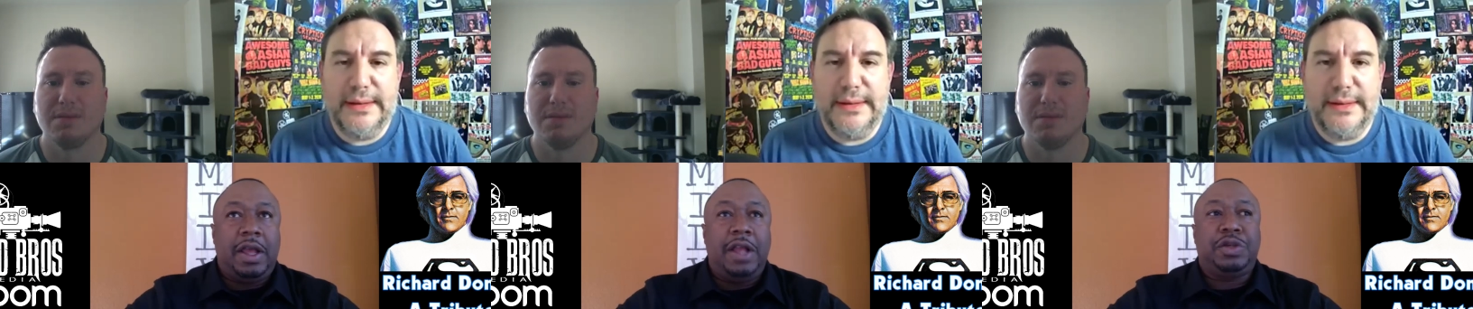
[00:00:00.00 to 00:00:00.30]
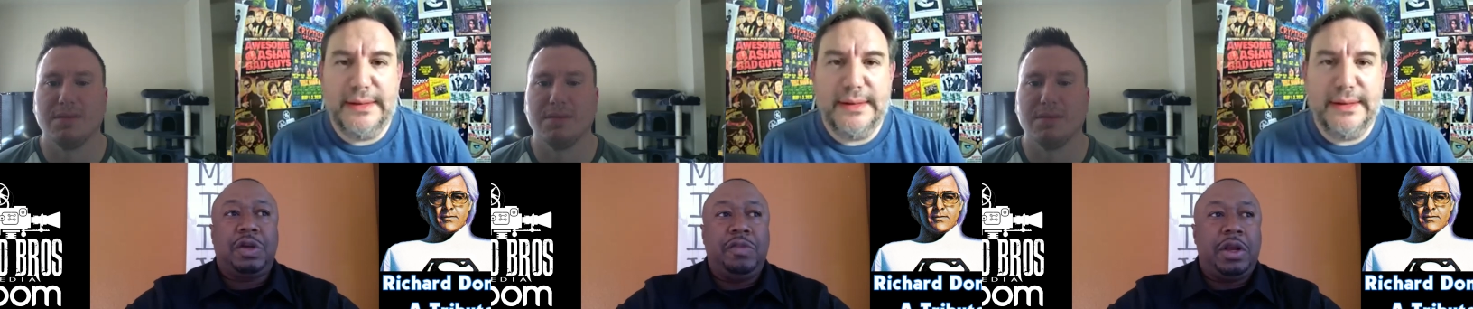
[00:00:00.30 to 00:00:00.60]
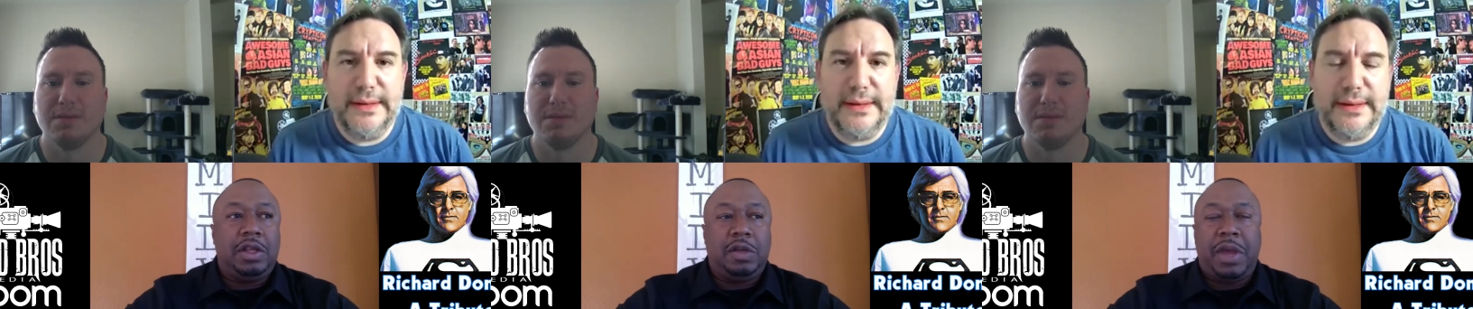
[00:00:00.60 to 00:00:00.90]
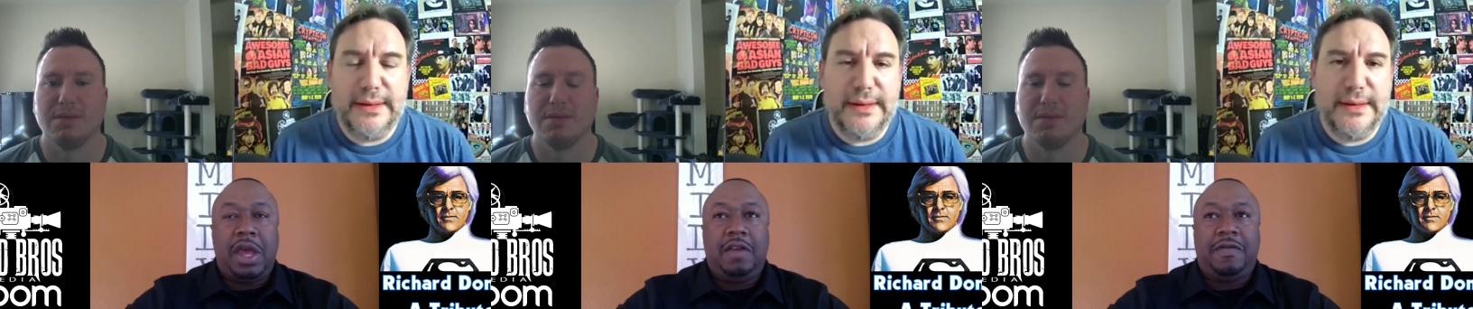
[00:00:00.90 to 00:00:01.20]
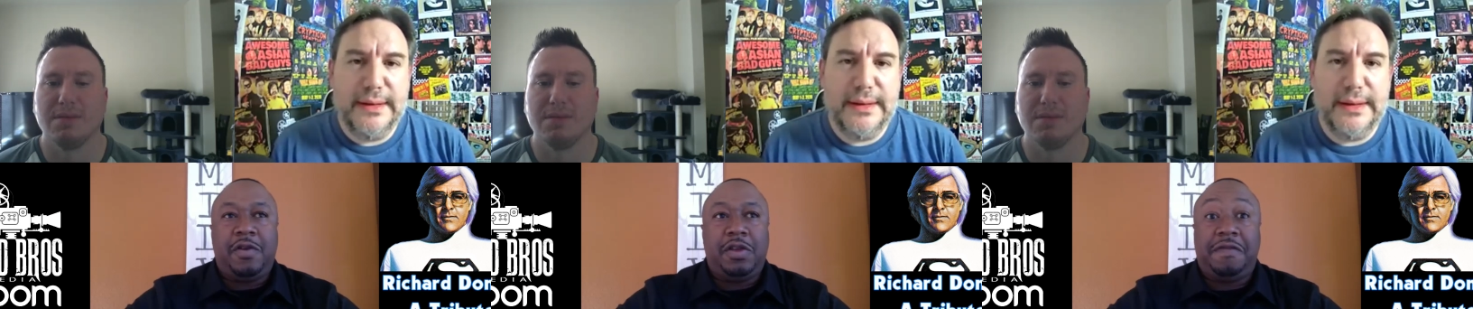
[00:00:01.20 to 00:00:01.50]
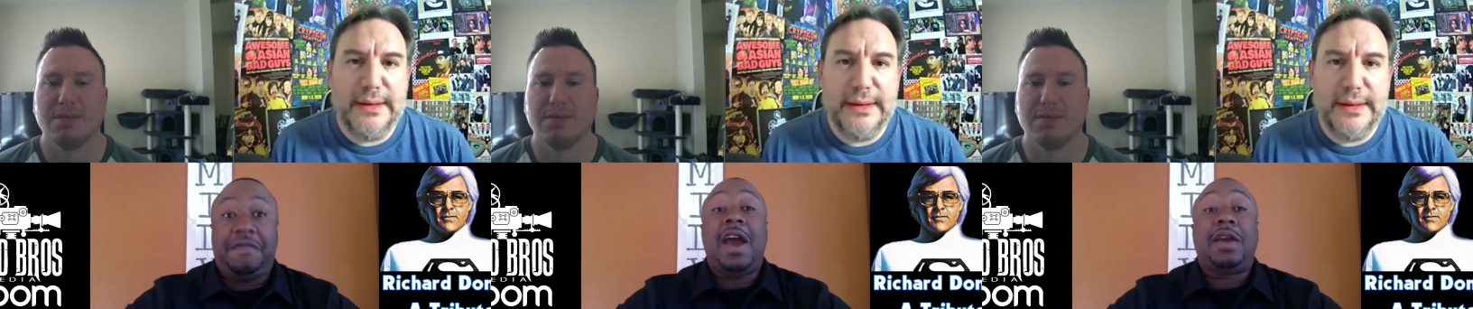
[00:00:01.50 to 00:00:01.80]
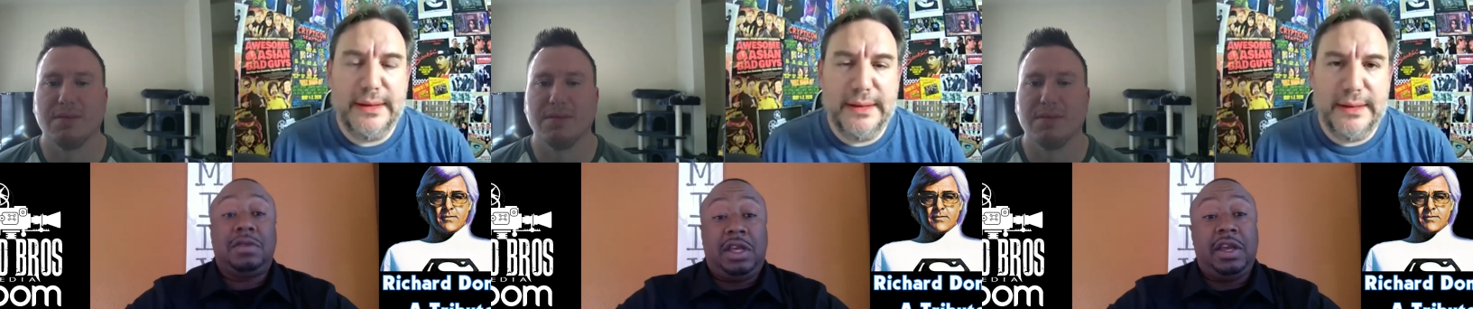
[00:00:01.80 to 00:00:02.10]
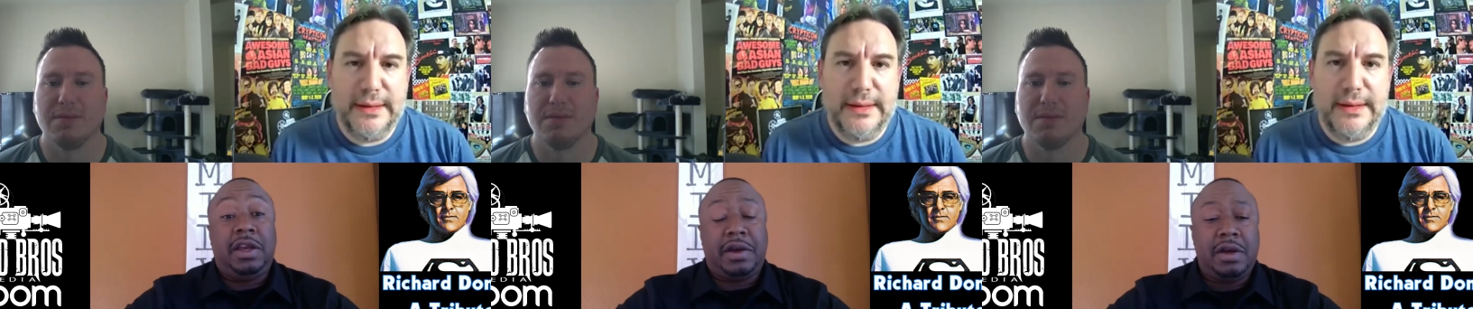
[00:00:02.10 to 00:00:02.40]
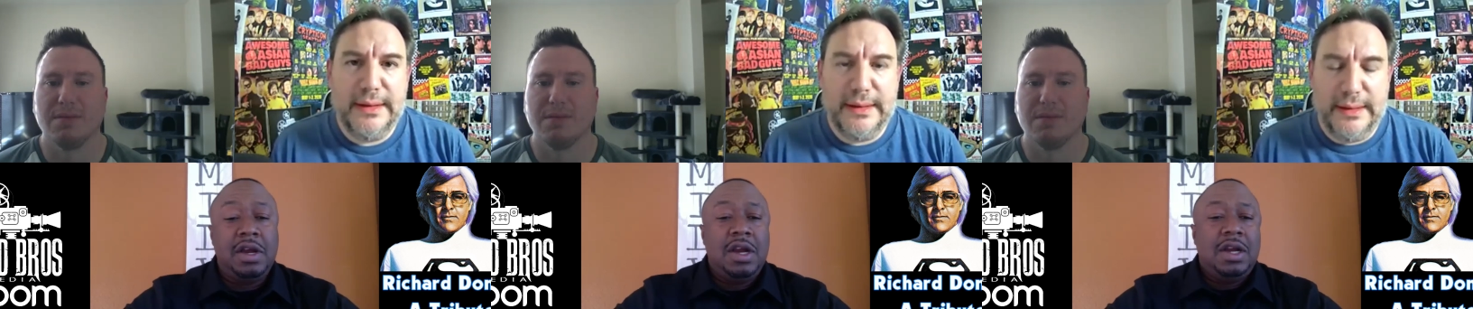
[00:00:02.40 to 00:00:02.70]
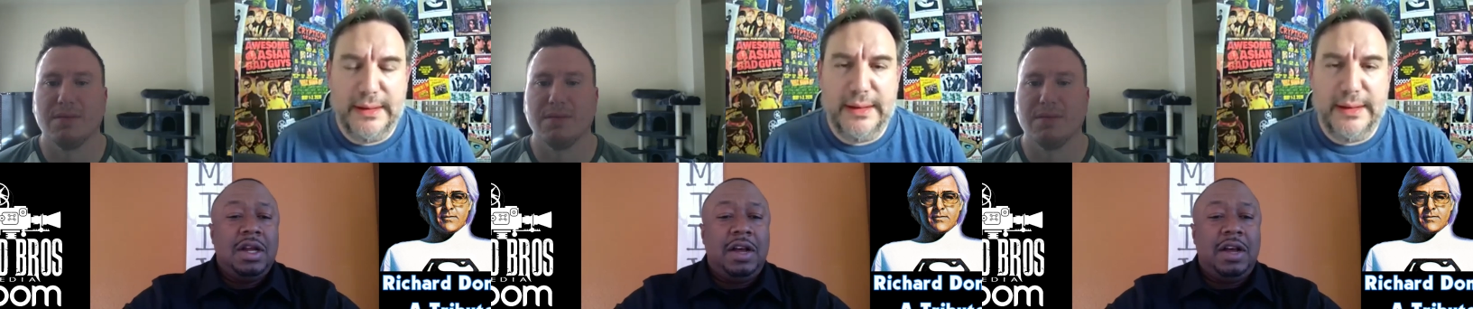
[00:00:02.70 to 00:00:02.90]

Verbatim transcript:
Speaker 1: instrumental in paying for the final year uh-huh.